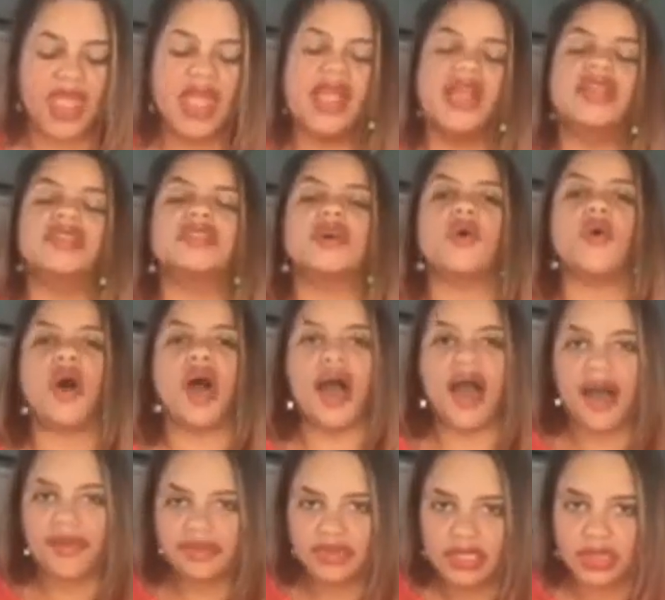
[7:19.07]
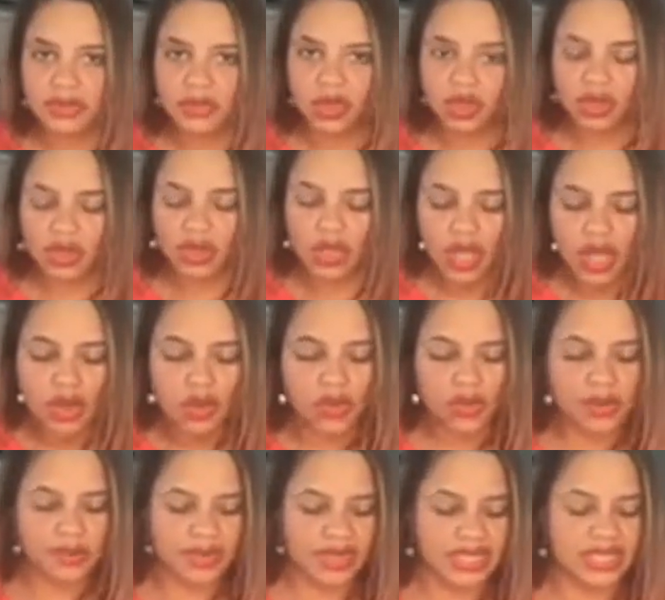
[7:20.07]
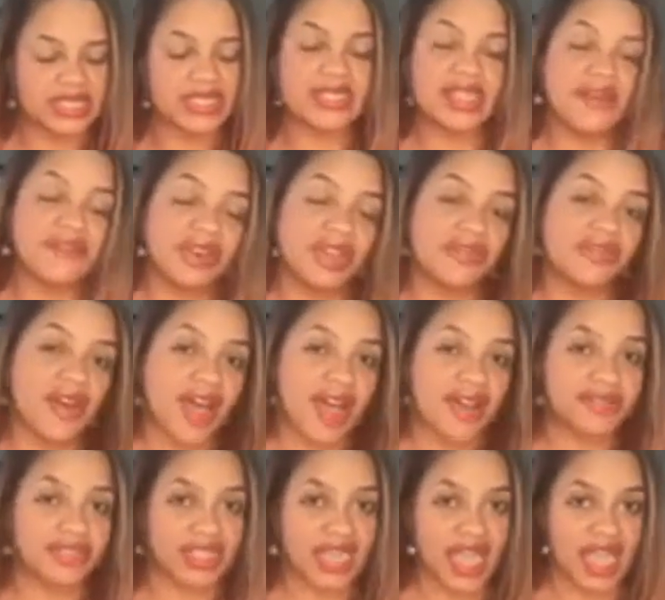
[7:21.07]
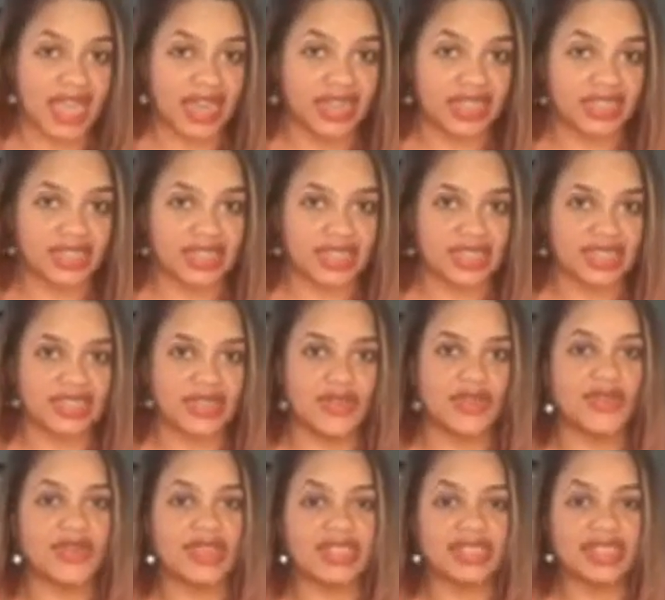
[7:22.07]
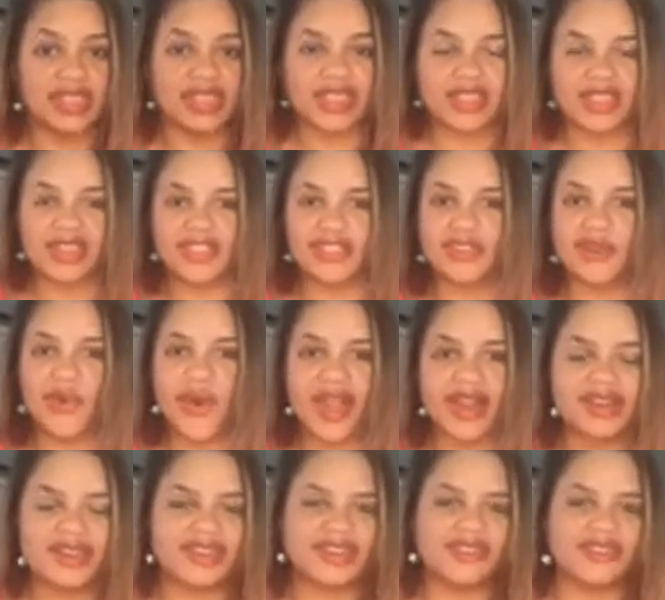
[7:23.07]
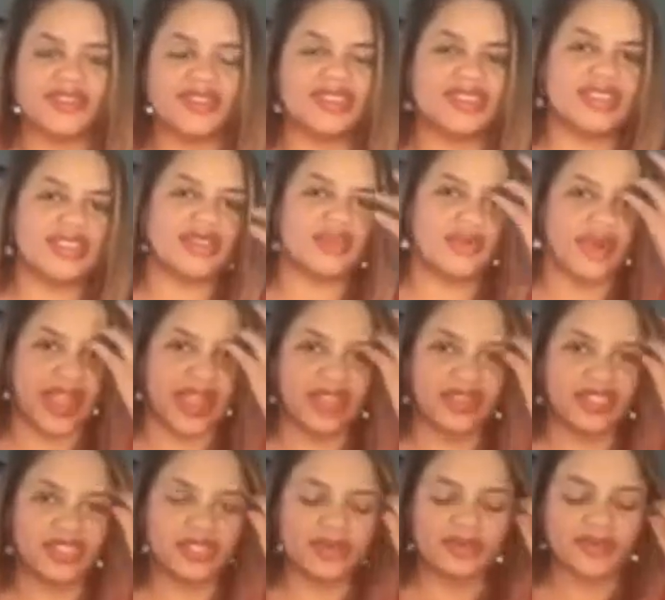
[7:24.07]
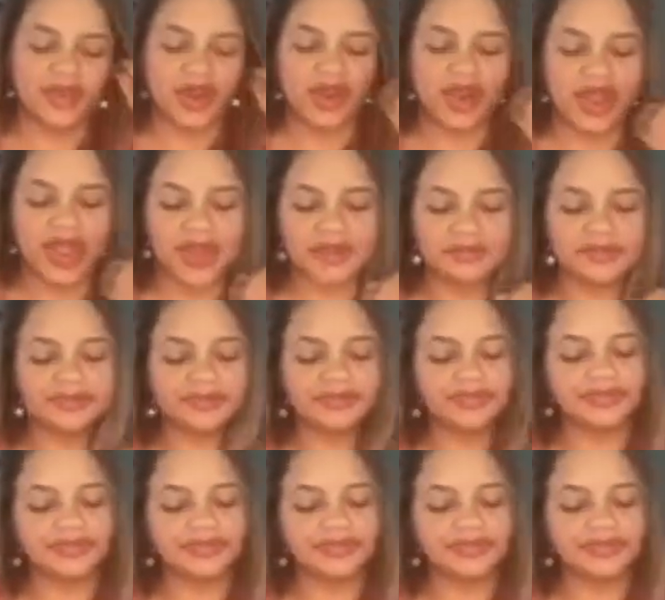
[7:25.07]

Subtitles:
So optimal would be 75 to 86. So you can see that there's quite a difference in the range, all right?